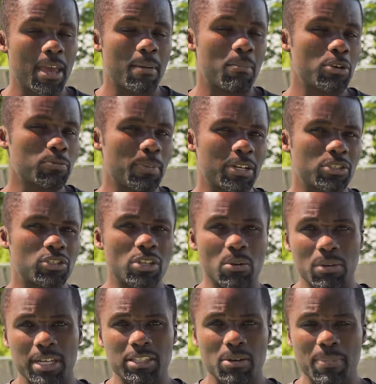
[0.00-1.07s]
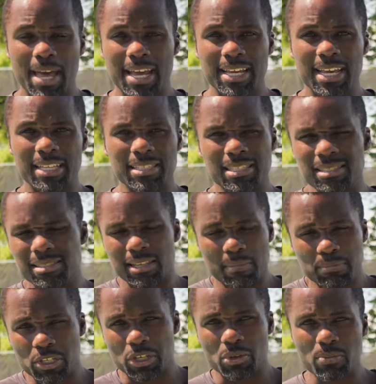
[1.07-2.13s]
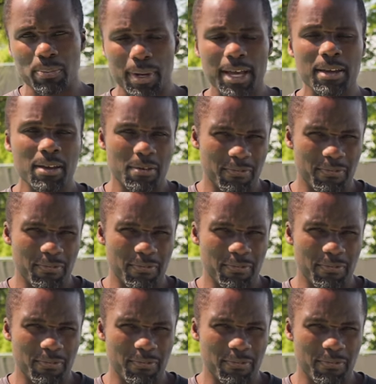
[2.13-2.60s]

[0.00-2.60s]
Most players don't like their backhands, and some do, but